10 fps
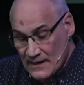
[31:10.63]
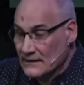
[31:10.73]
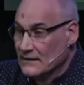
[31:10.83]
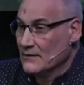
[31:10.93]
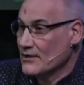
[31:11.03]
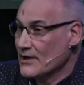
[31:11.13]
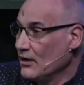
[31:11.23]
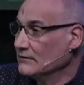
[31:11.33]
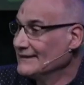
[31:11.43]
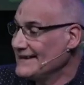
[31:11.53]
And we all
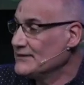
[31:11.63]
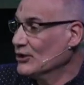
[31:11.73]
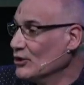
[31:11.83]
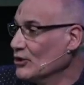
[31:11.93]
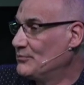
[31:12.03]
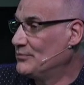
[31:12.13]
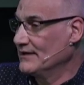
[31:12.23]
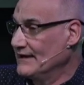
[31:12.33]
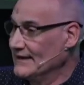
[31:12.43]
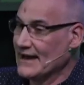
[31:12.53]
need hope
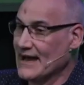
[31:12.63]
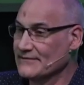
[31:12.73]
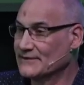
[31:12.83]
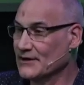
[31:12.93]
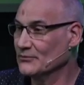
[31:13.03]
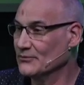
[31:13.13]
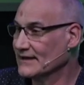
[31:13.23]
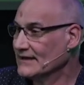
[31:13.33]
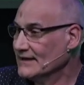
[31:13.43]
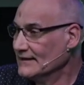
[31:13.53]
in life, don't we?
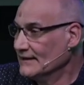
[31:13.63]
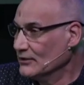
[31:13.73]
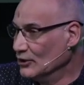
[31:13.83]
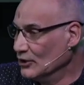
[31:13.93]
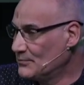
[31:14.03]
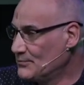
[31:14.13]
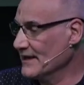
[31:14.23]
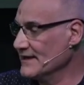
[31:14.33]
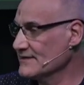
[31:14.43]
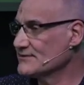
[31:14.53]
Hope
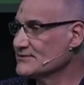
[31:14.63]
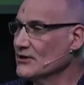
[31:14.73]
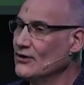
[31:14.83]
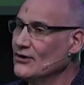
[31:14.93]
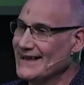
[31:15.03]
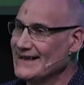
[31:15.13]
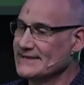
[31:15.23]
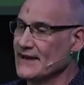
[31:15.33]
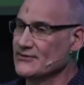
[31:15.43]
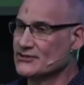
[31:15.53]
is so
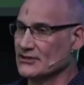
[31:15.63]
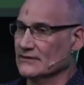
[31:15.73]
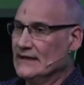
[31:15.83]
essential.